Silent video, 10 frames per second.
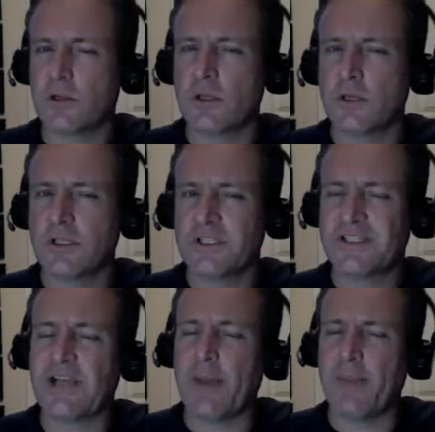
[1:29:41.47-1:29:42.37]

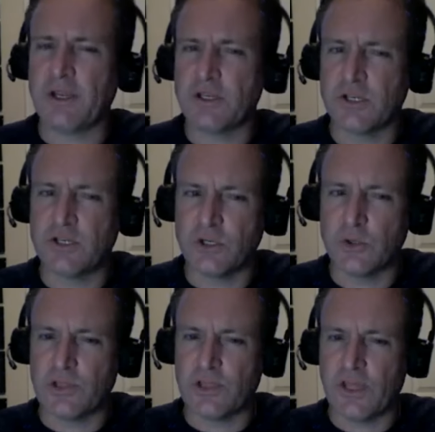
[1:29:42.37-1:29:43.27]
stopping to do
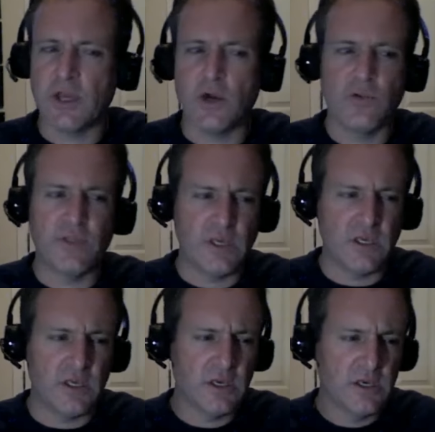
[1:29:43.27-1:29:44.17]
with Lego.
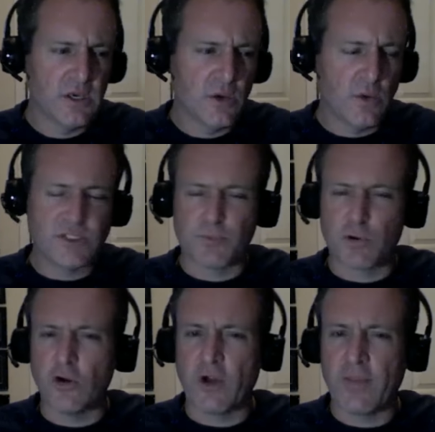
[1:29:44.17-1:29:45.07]
The, what is the
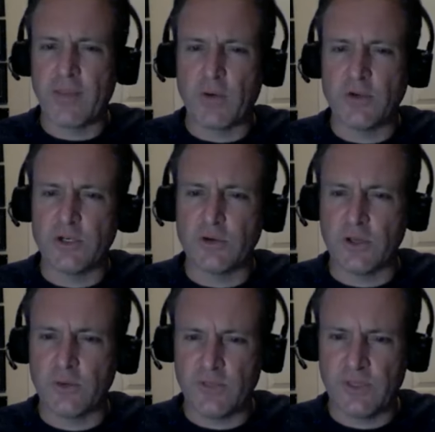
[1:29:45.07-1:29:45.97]
program they were
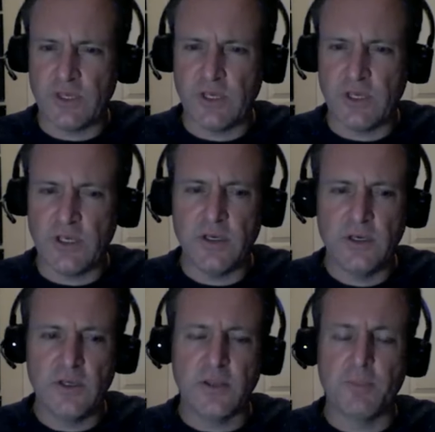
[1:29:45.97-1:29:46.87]
doing with the,
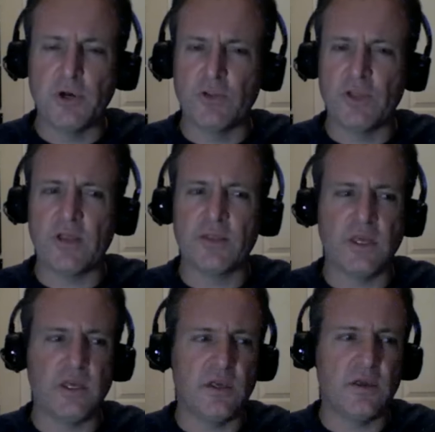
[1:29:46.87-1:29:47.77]
the building,
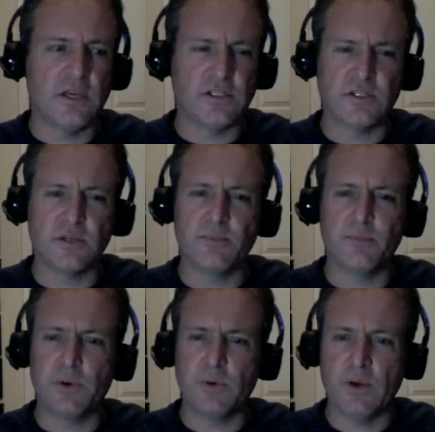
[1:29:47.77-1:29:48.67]
the custom,
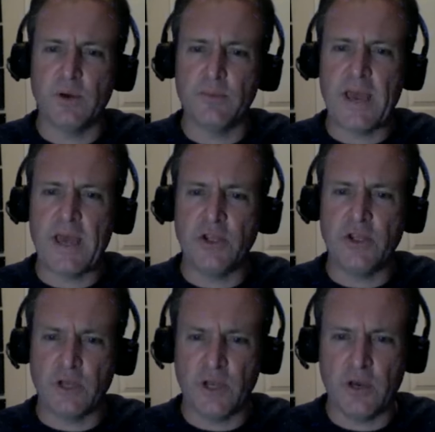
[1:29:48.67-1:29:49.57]
Matt, you
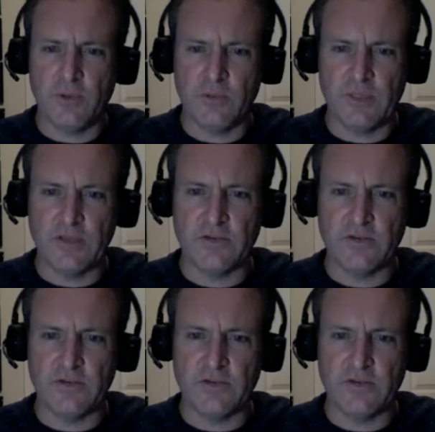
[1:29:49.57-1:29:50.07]
can help me with this.